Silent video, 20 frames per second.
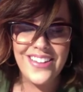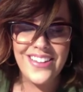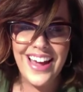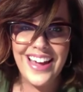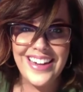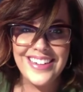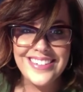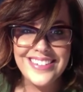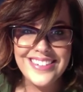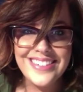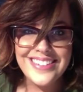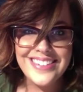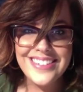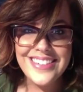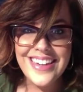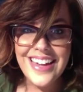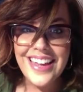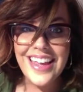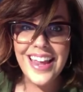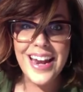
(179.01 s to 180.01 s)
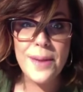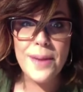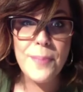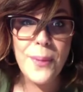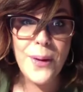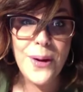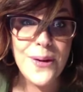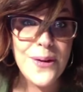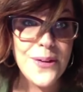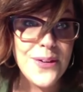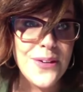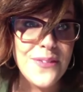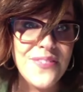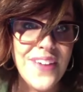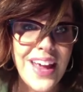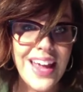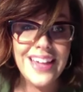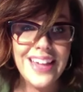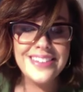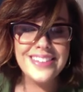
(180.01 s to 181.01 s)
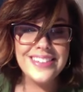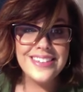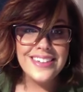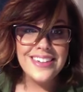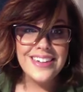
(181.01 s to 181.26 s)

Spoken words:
line. Can I borrow your face?